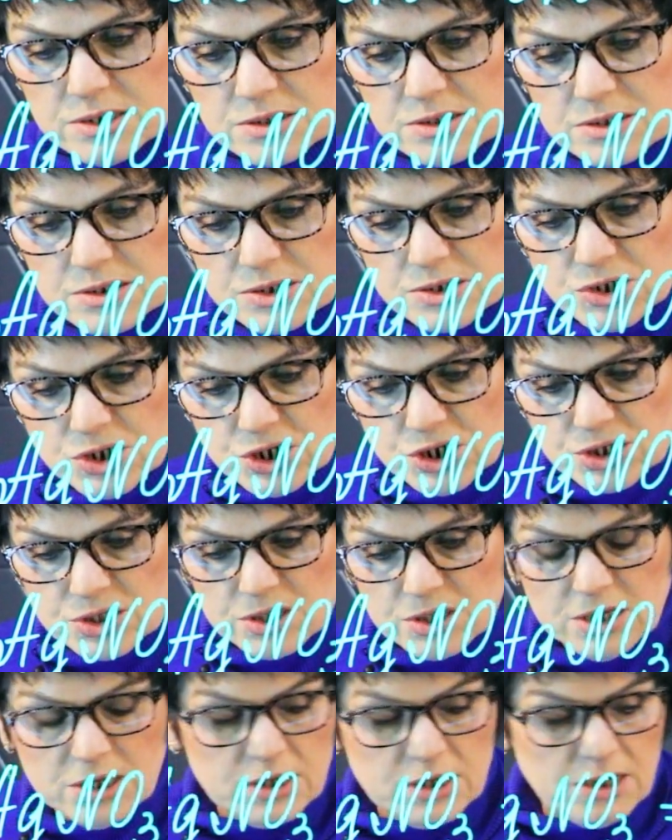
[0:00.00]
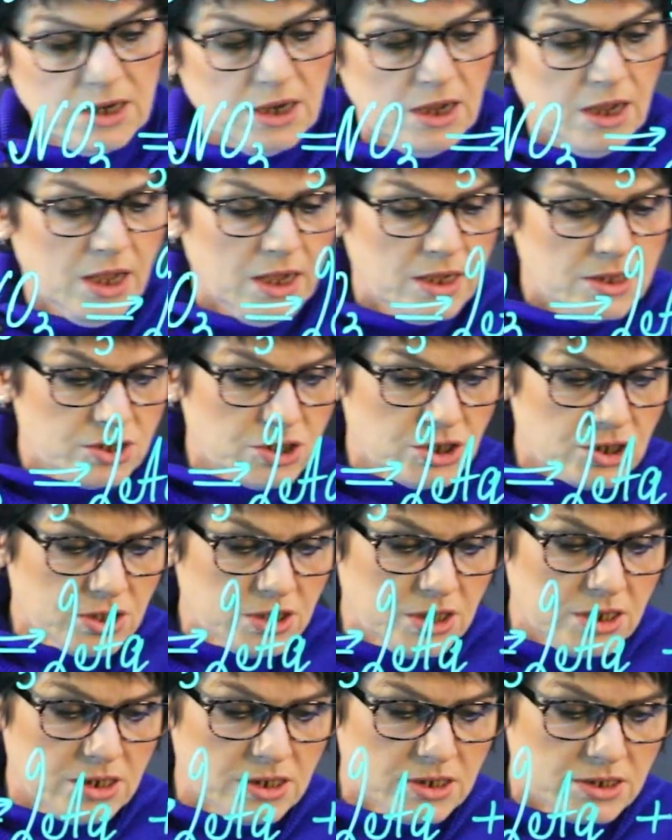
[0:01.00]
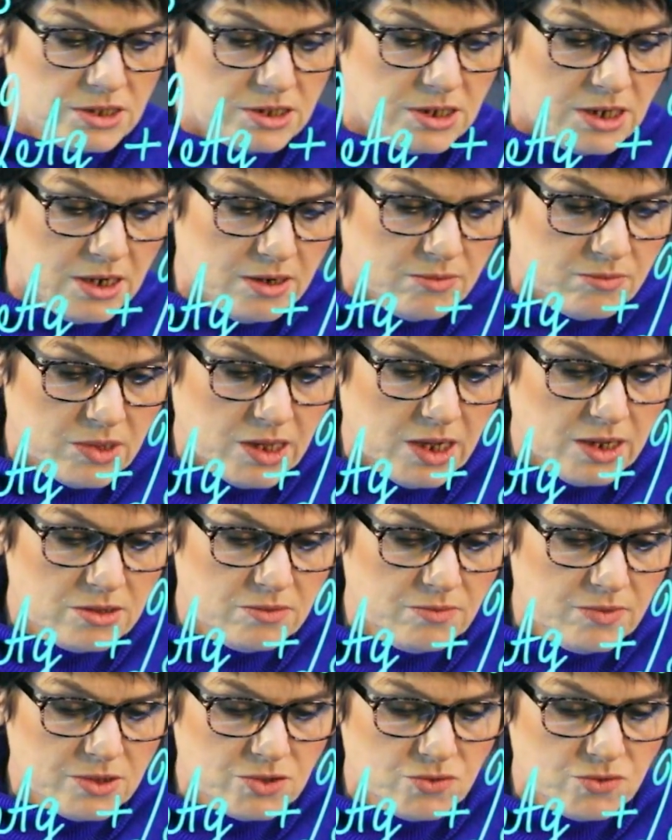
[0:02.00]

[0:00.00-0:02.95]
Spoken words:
multiple of 4. 4 divided by 1.